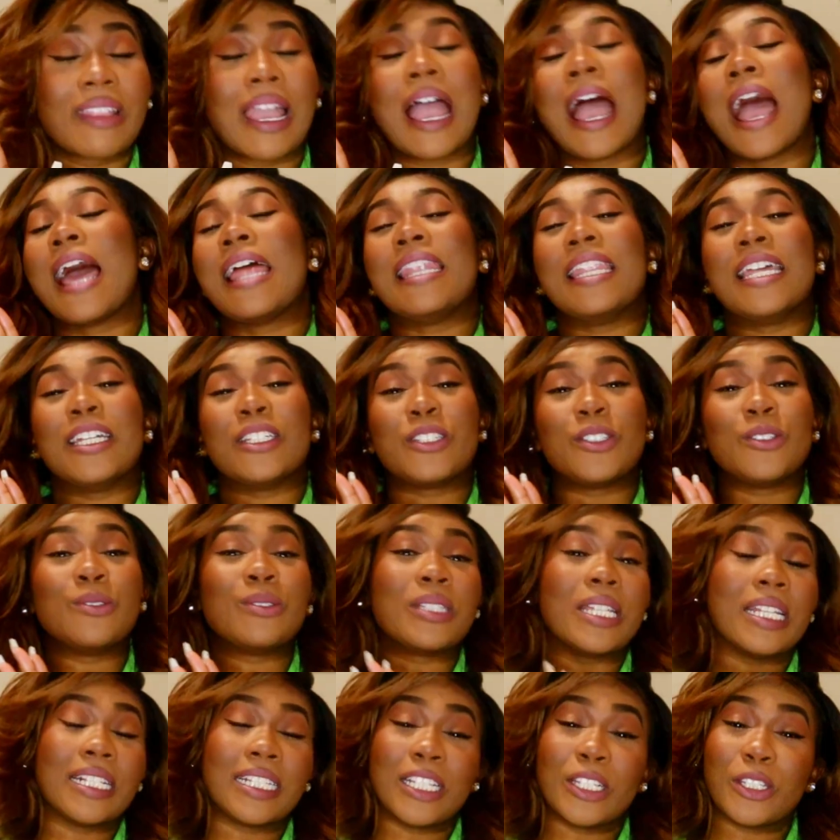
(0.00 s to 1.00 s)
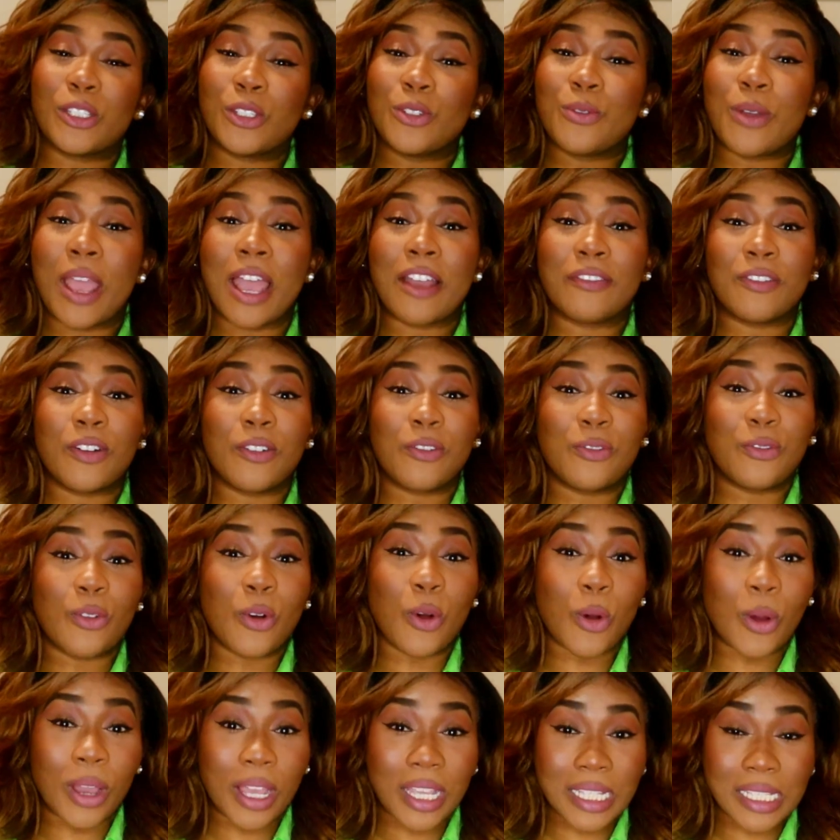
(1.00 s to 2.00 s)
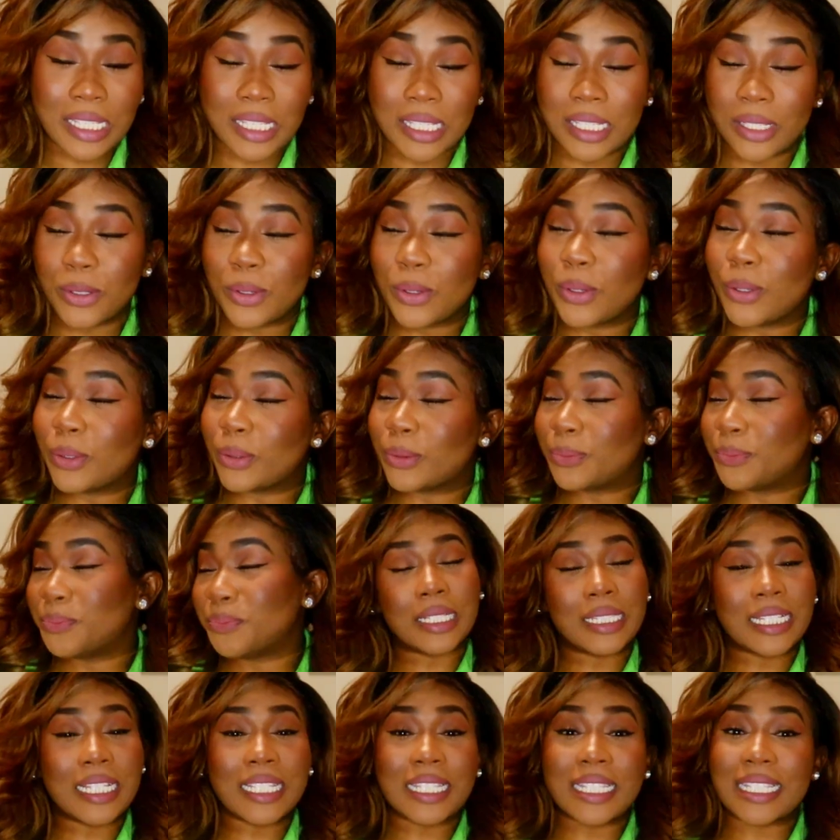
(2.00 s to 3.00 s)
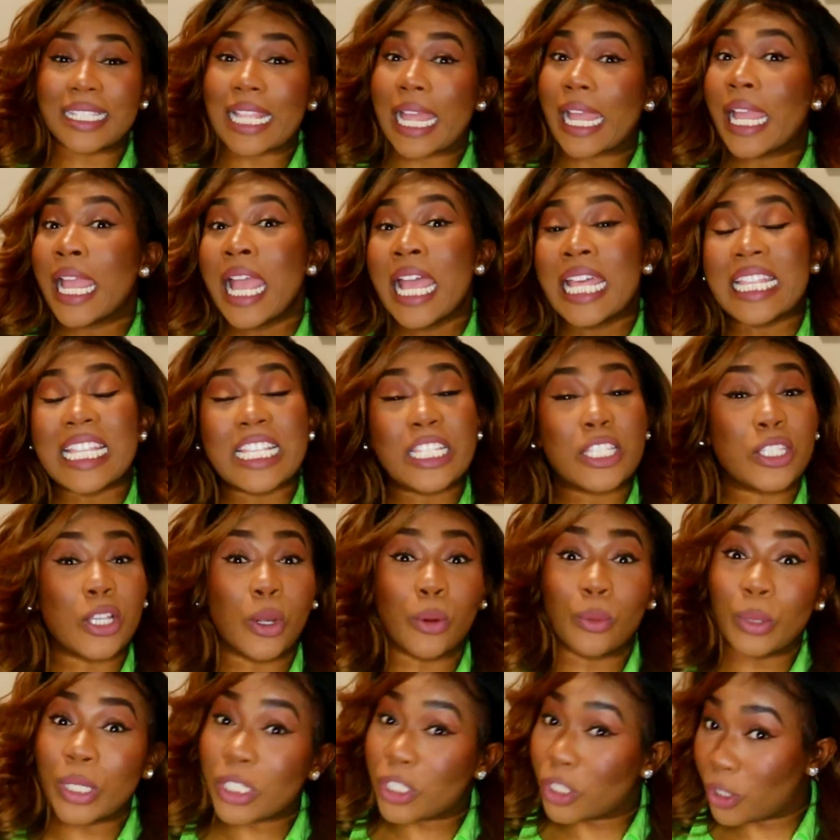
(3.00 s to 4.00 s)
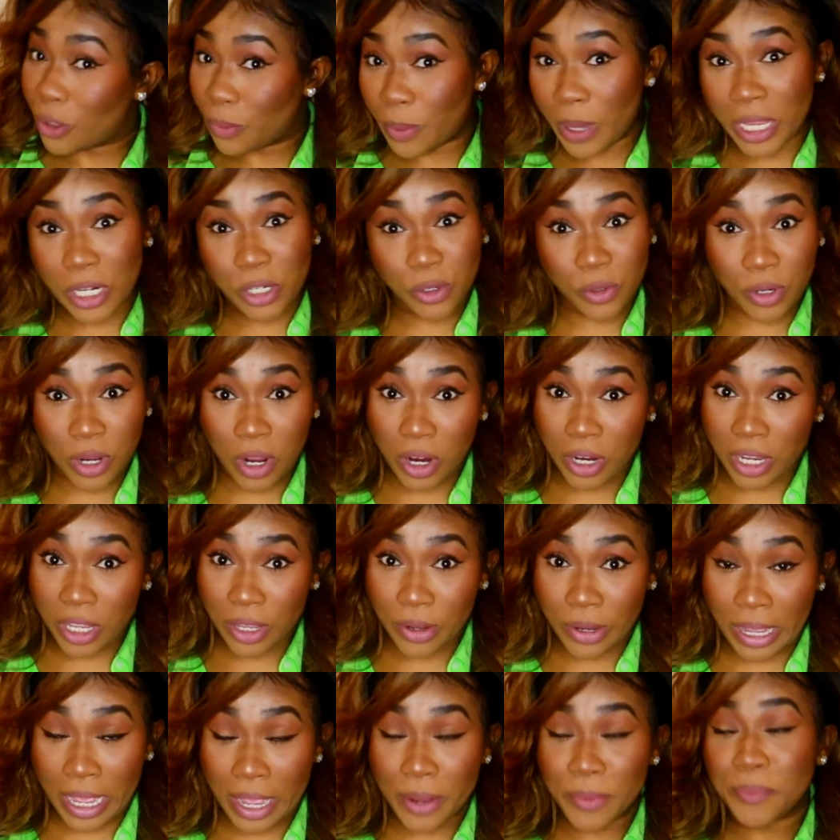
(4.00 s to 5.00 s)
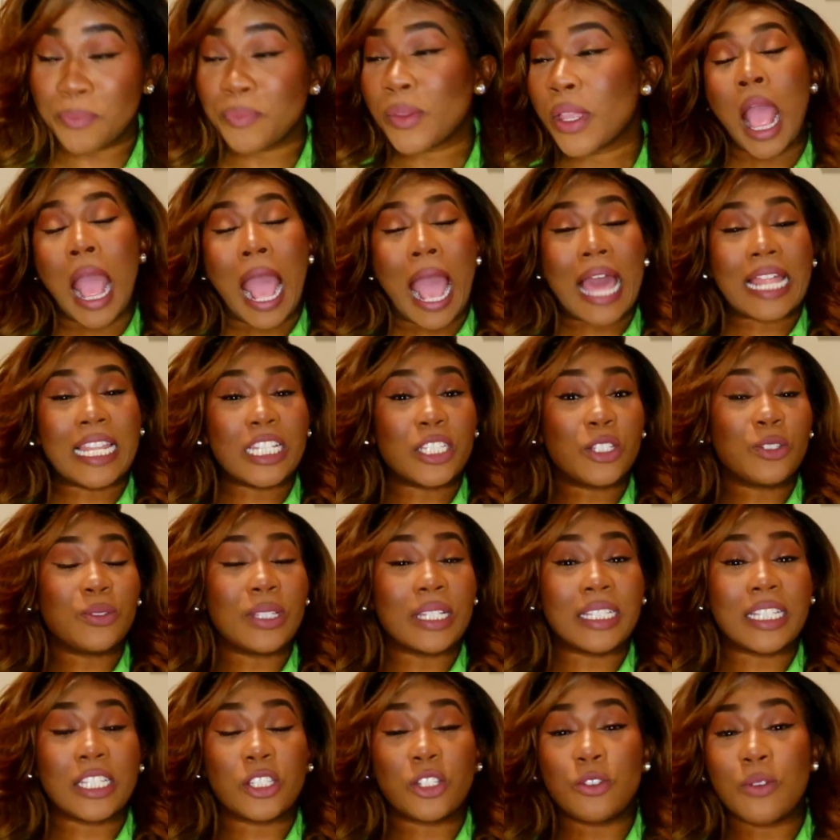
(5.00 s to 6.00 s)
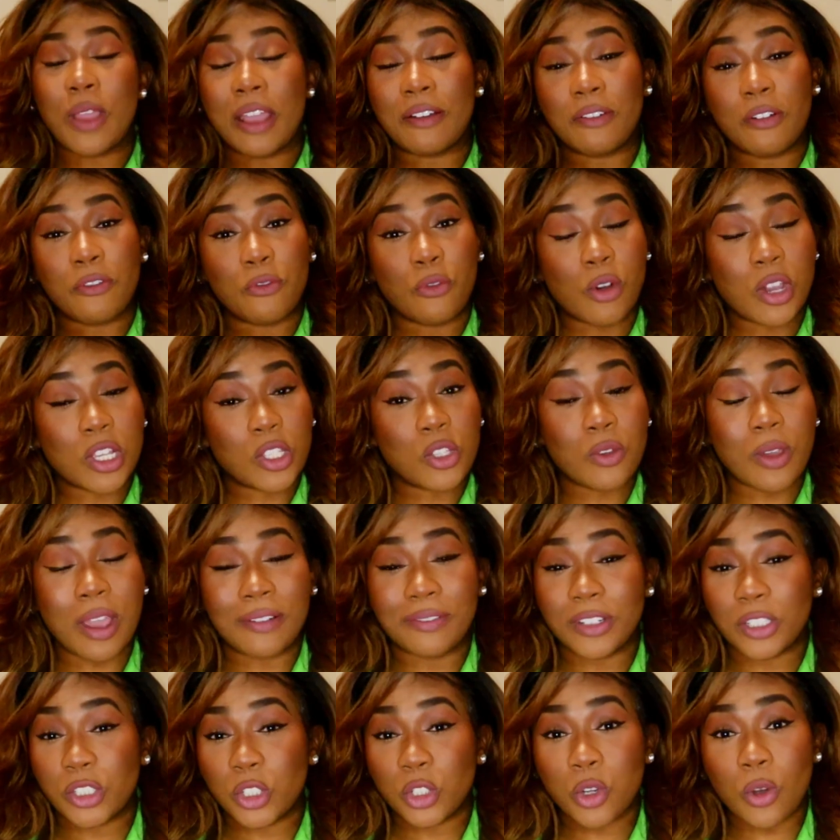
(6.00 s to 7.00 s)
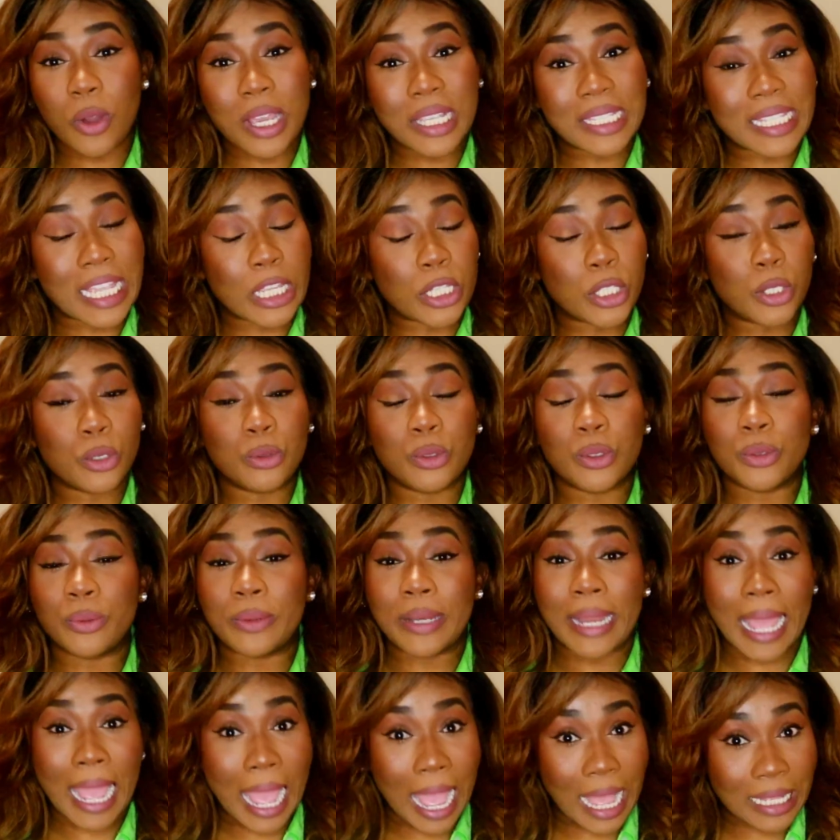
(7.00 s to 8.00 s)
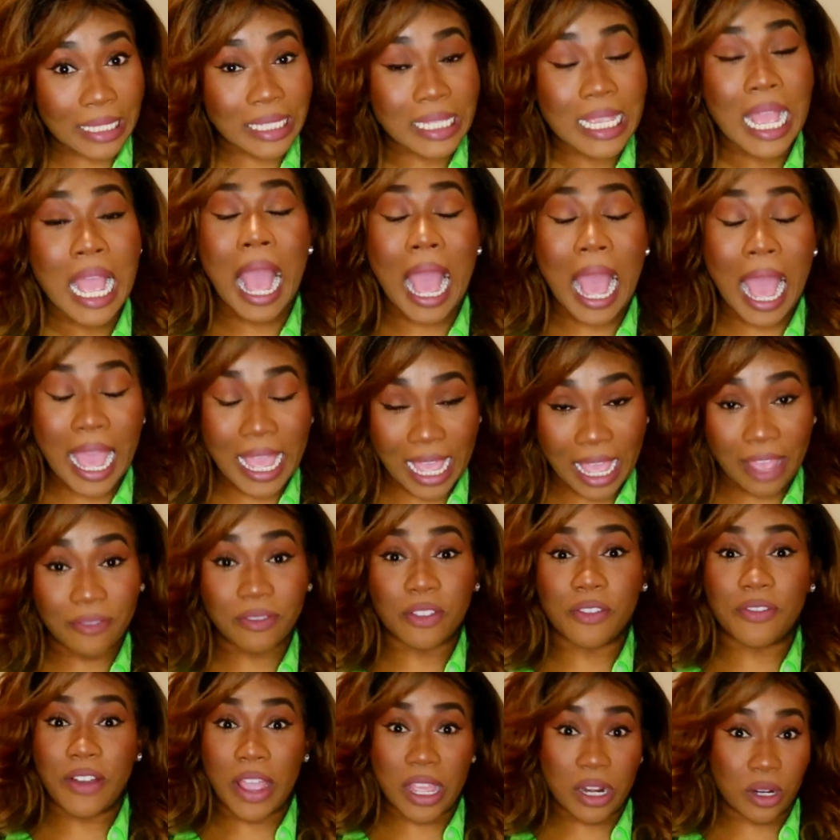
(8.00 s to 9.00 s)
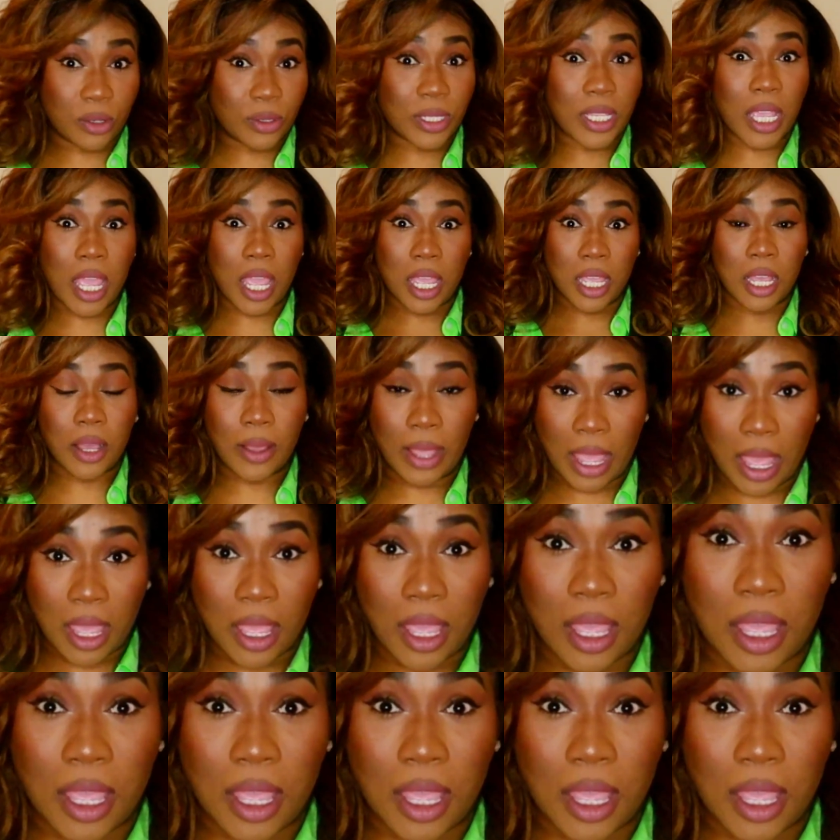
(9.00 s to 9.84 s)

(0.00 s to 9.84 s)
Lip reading: I let you think that you have a voice. Woo. This is original patriarchy, okay? I let you think that you have a voice, you have a choice, and you do not. I have the final say, okay?